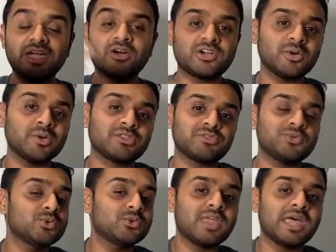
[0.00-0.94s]
are going
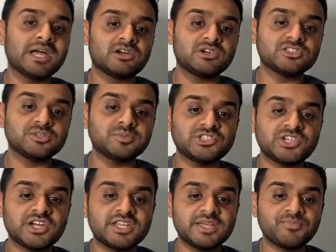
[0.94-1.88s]
through their customer
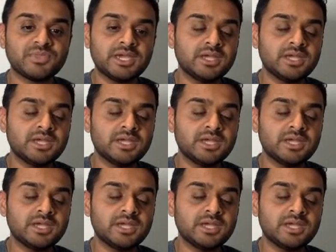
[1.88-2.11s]
journey?